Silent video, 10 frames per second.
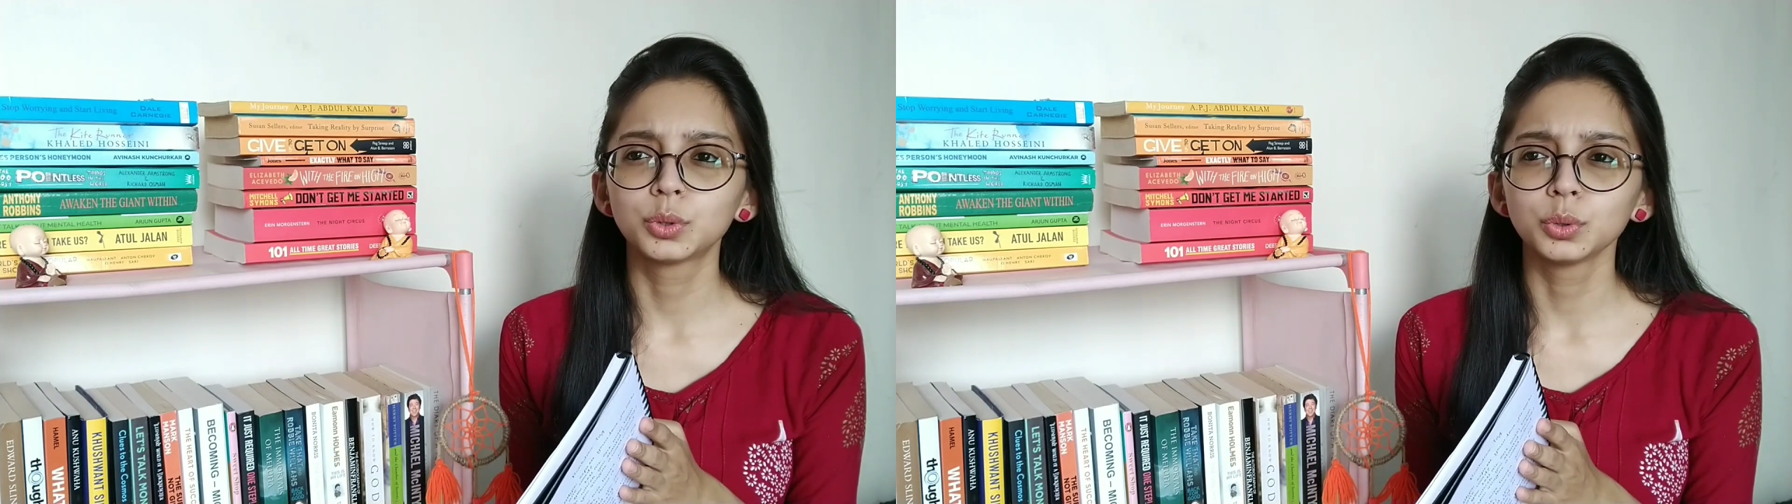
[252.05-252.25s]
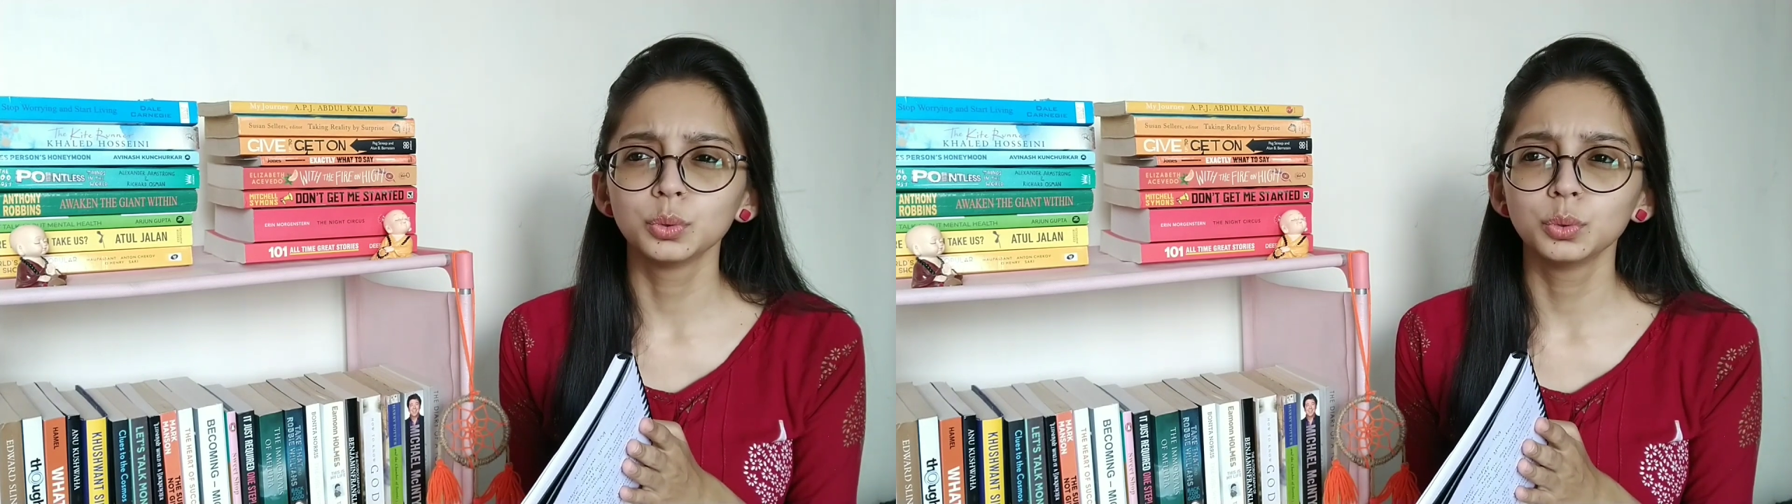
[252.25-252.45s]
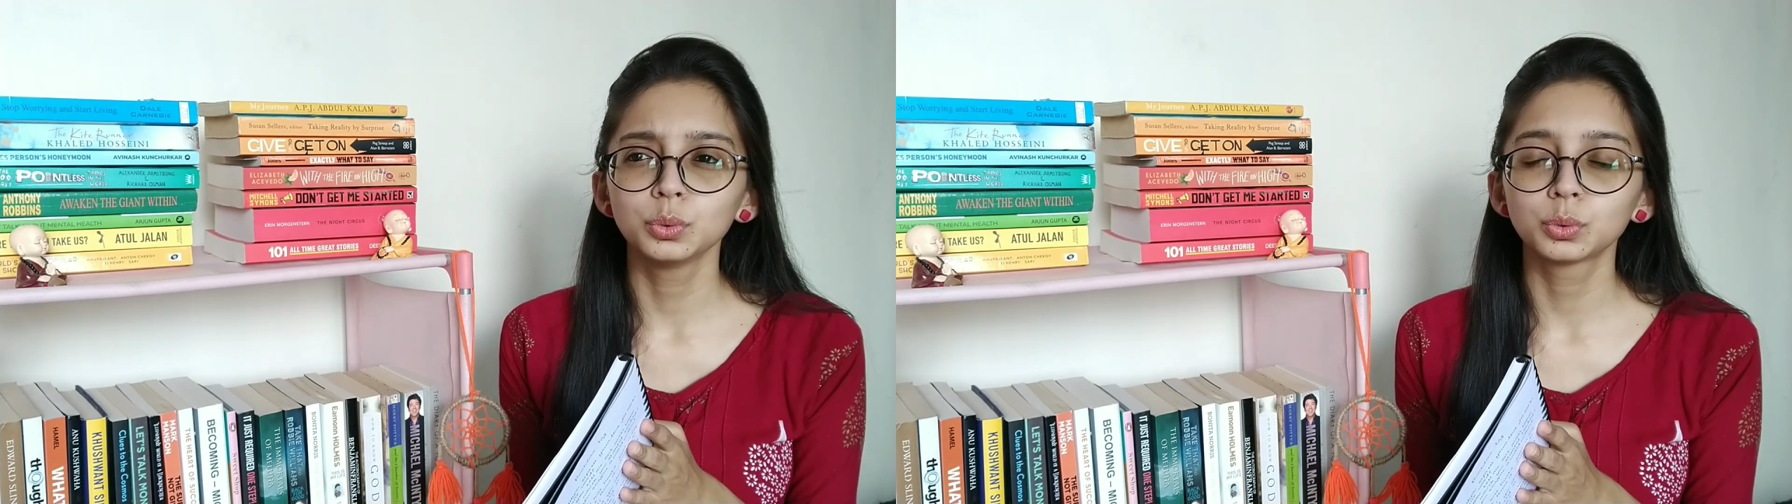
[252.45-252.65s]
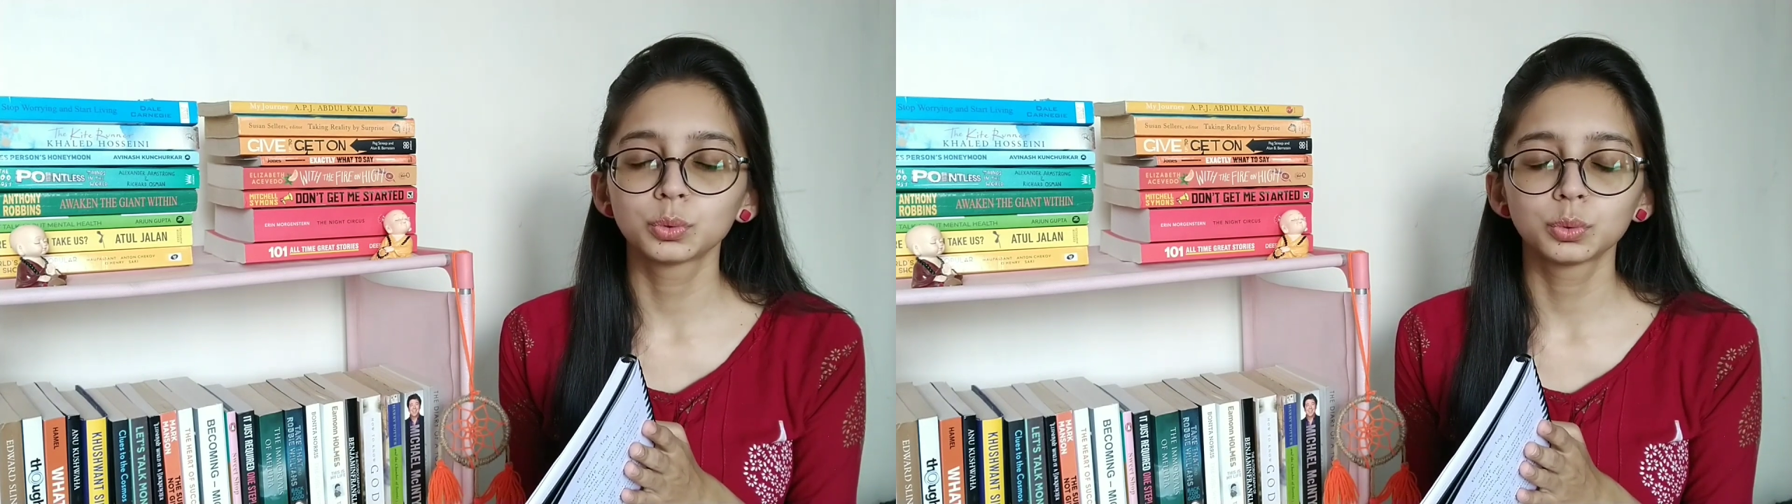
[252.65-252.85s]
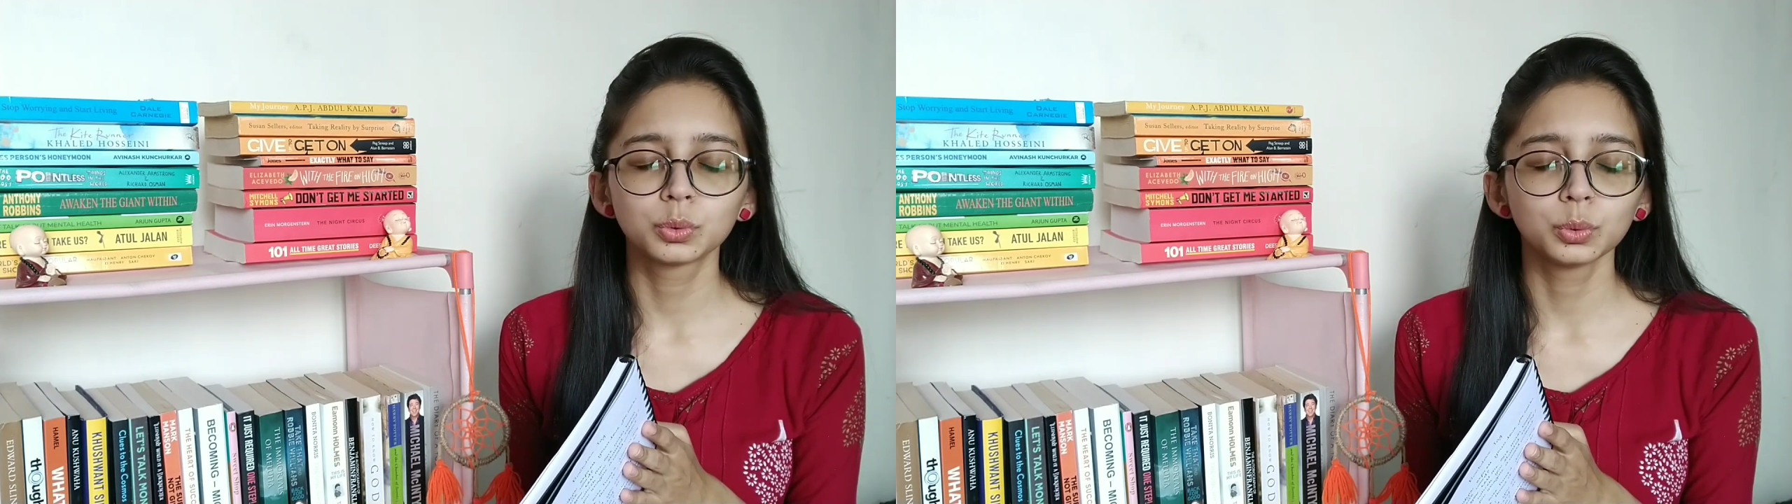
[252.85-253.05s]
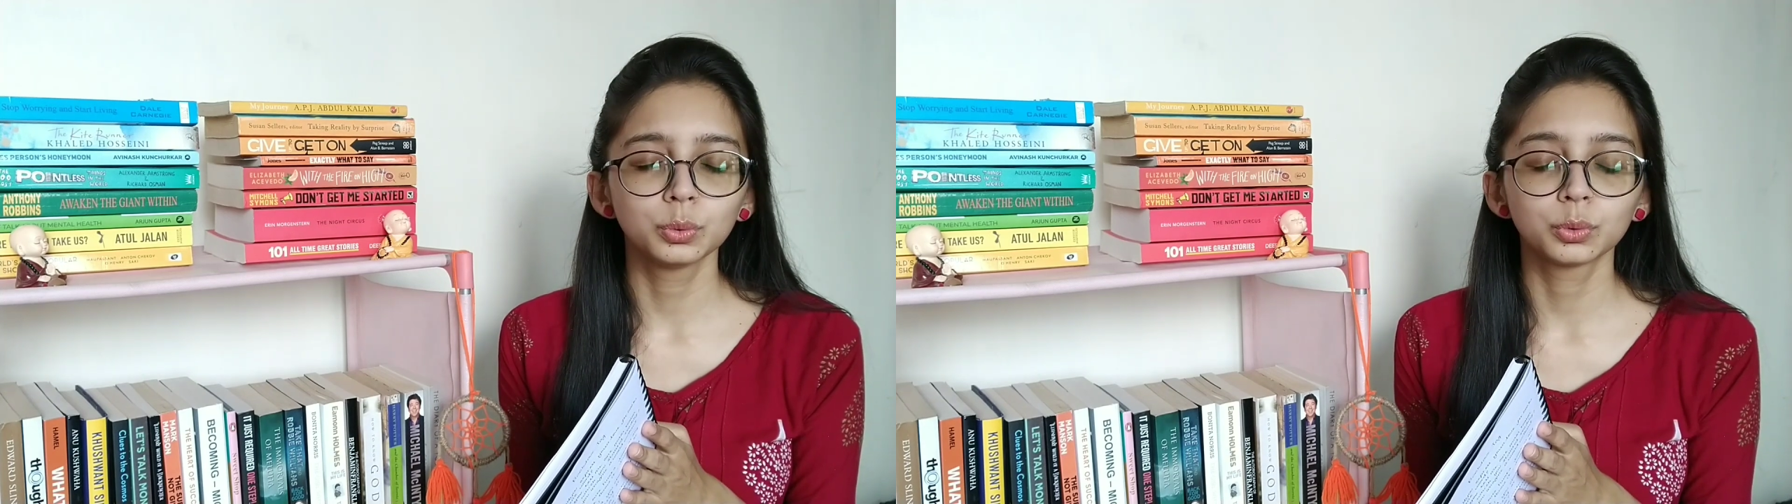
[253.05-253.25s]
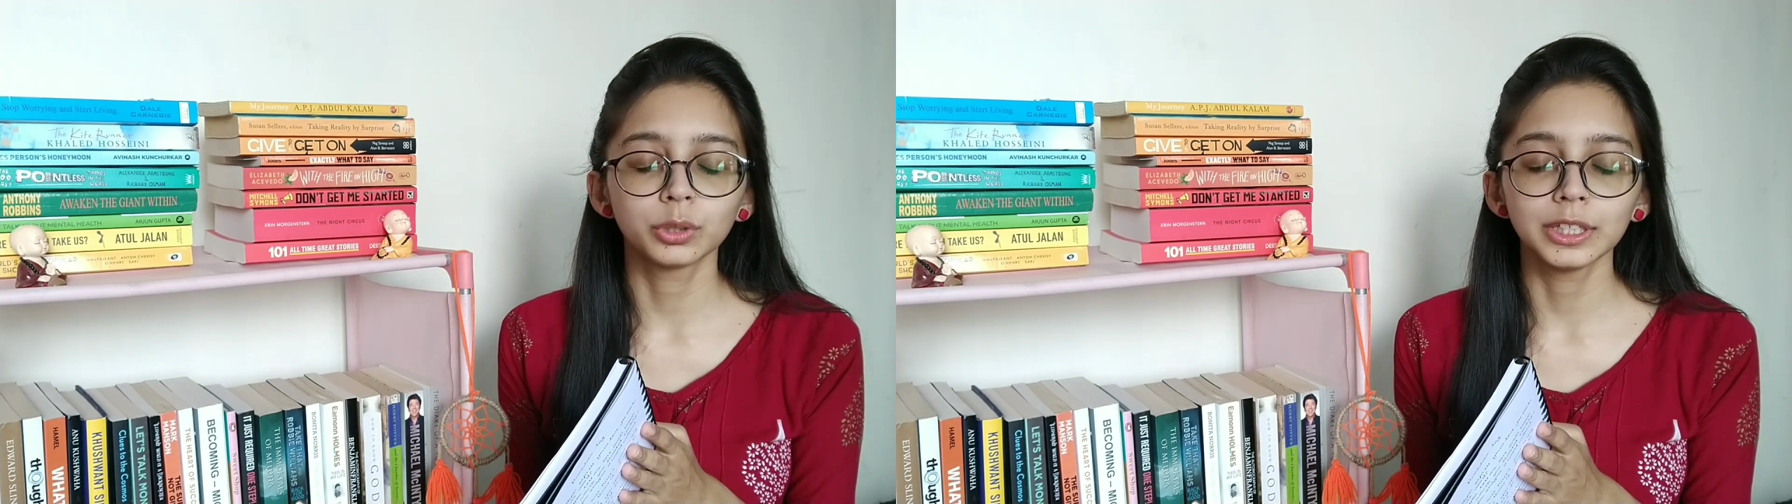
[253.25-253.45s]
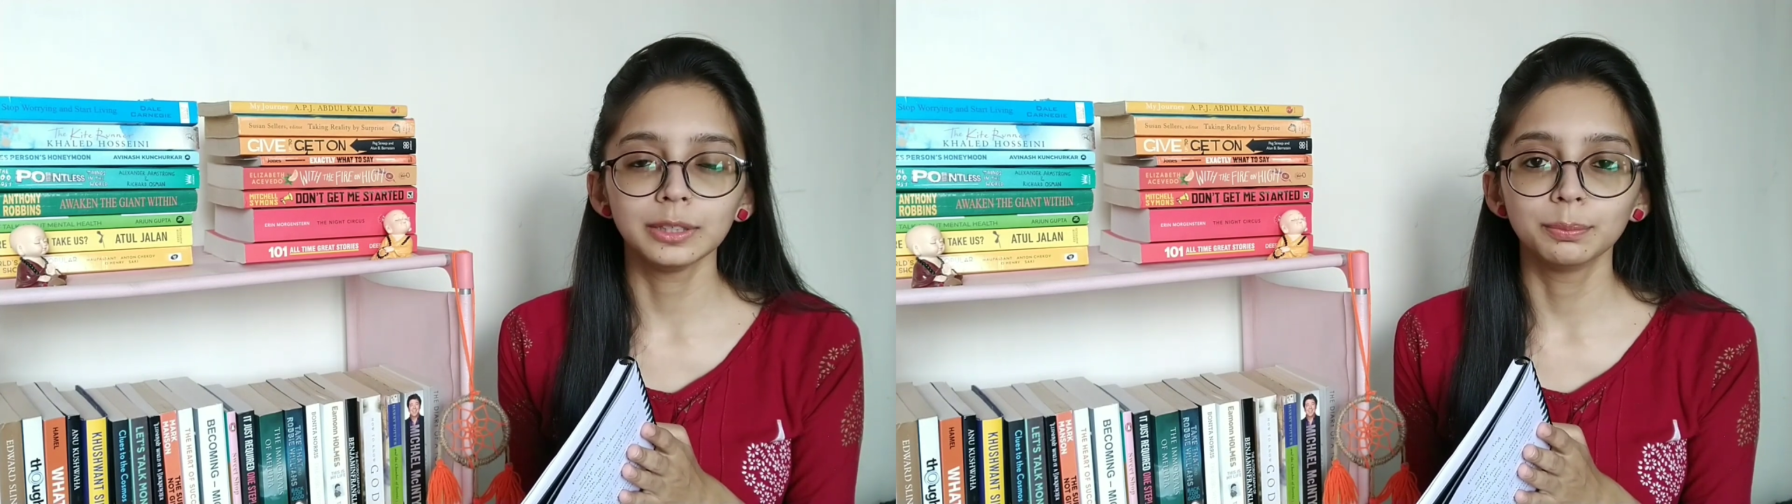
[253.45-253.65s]
two to
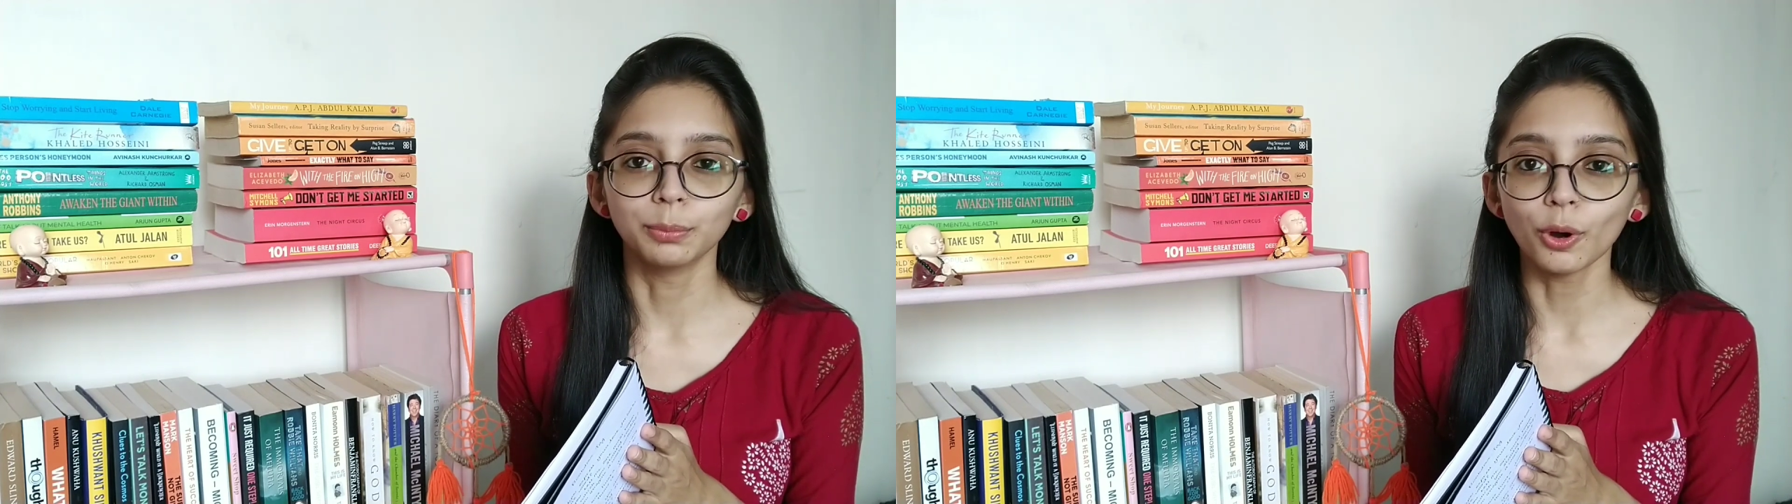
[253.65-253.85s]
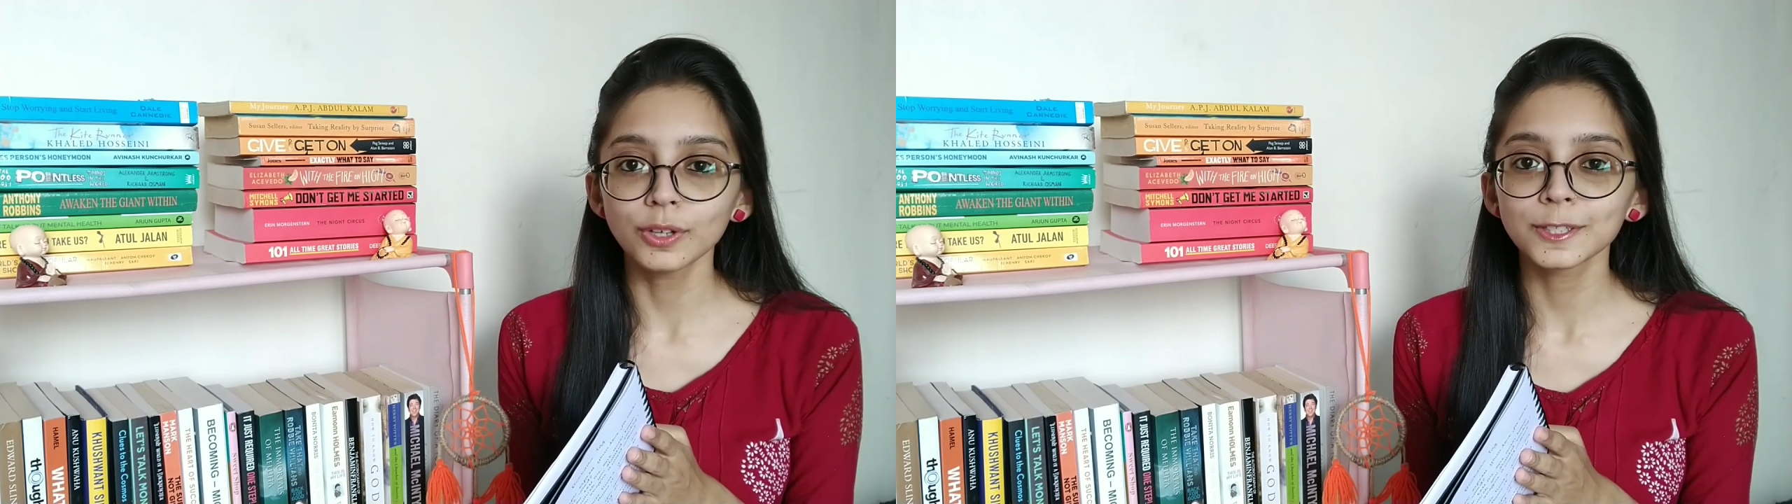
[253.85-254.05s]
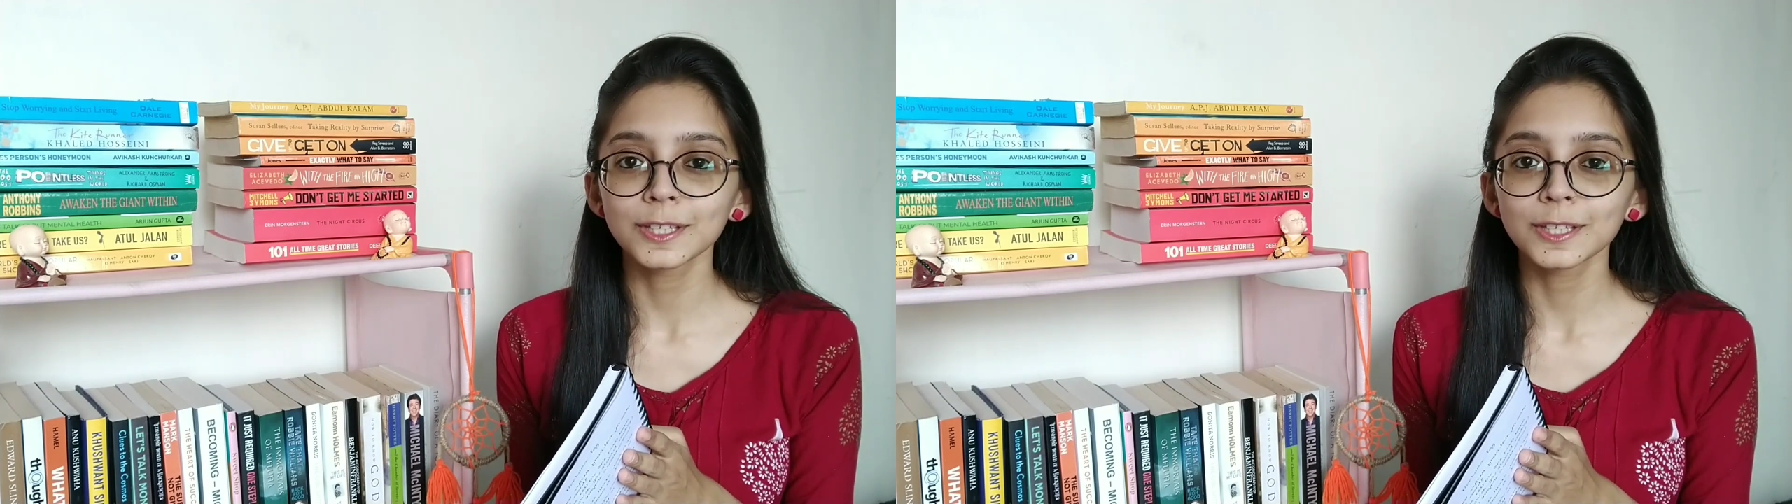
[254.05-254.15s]
three books.